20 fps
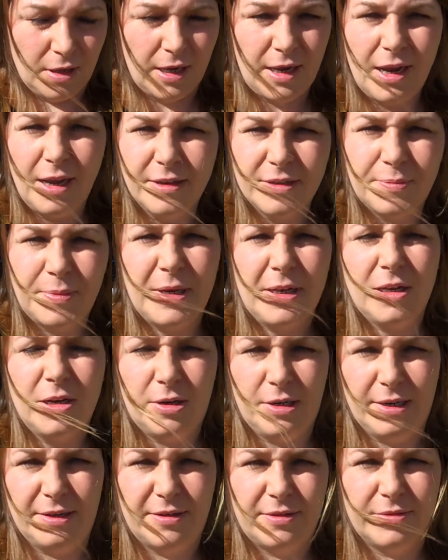It has been
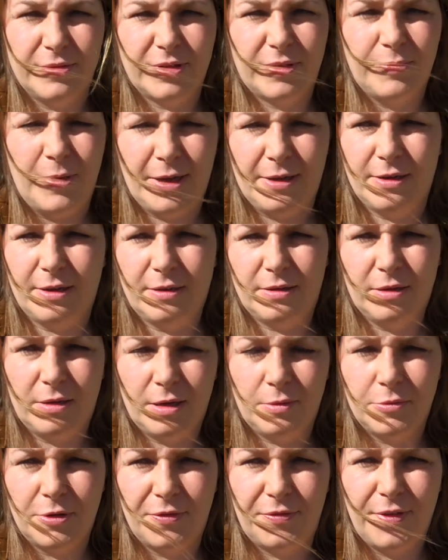nice, sort of spending
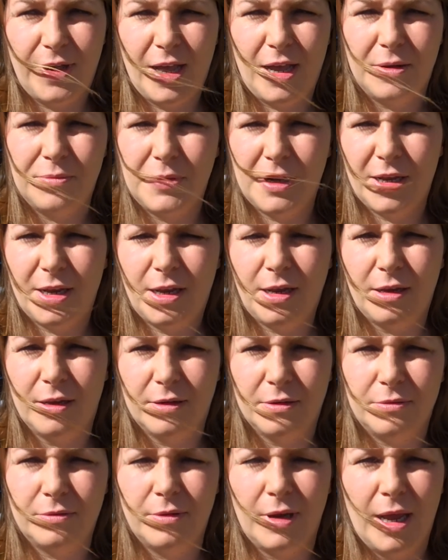time with family
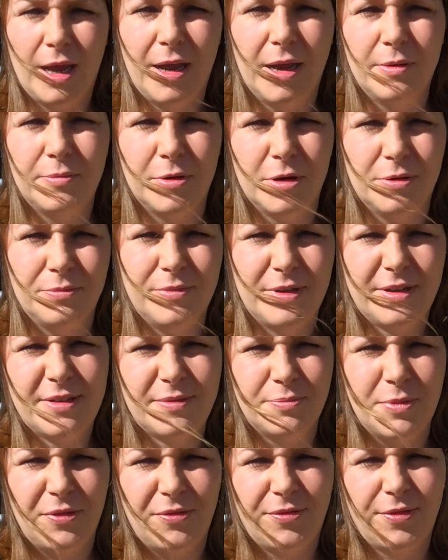and all that, but I
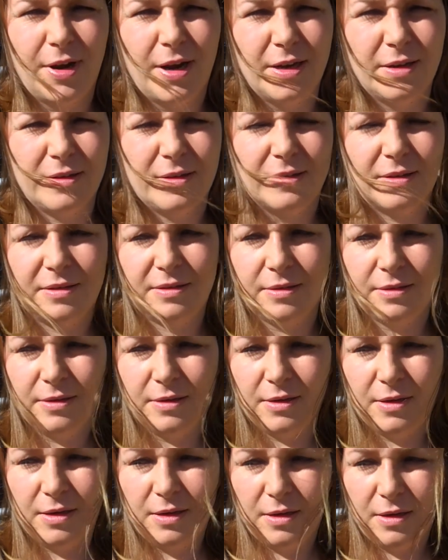miss my friends.
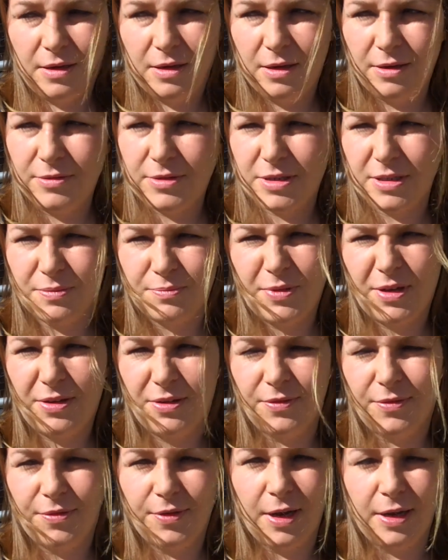You know, you just
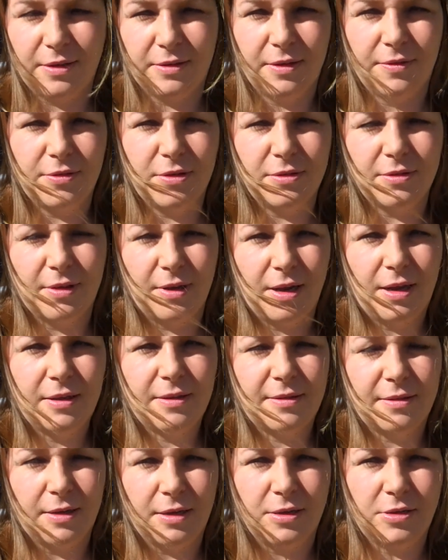miss your friends. I've got to
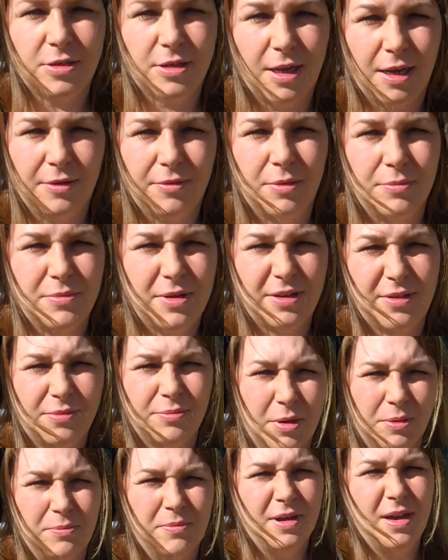that stage now, I
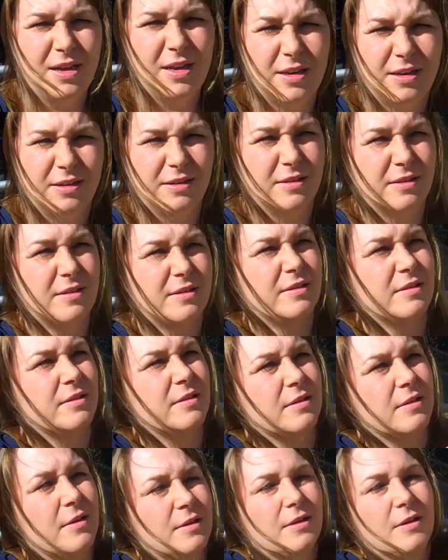miss my mates.
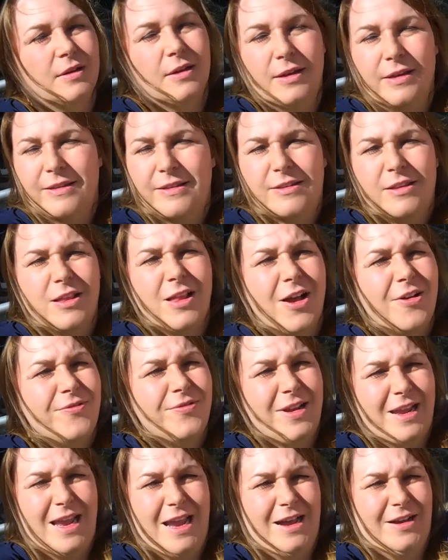It's
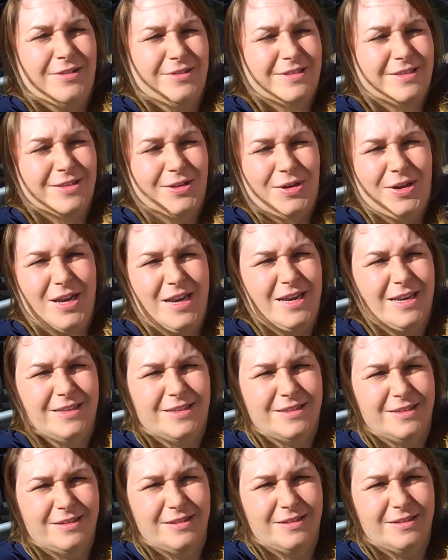lovely
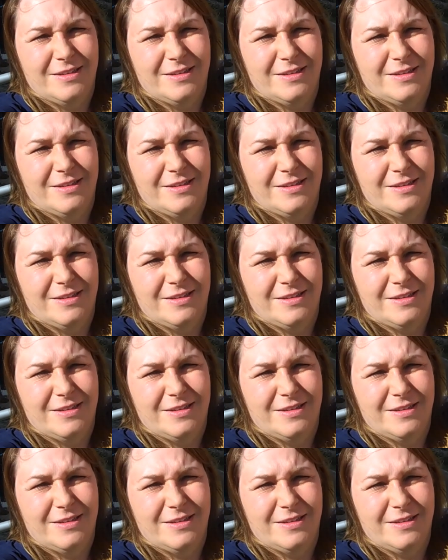outside.